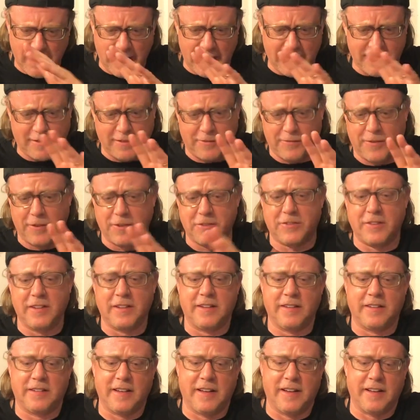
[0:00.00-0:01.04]
That's the first thing
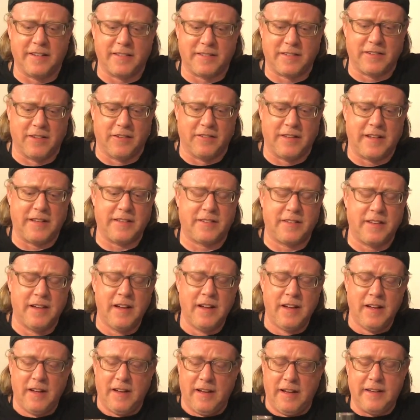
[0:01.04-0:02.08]
you taste. So
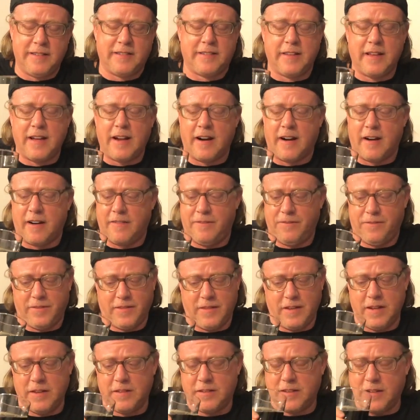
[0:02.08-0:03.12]
it's there.
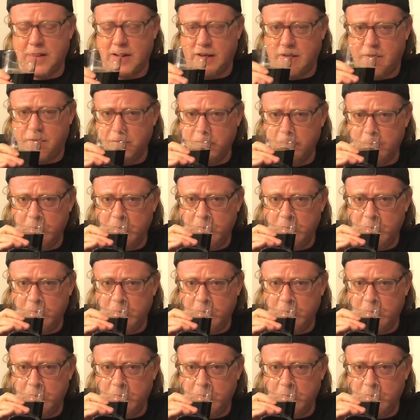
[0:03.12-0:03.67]
It's there.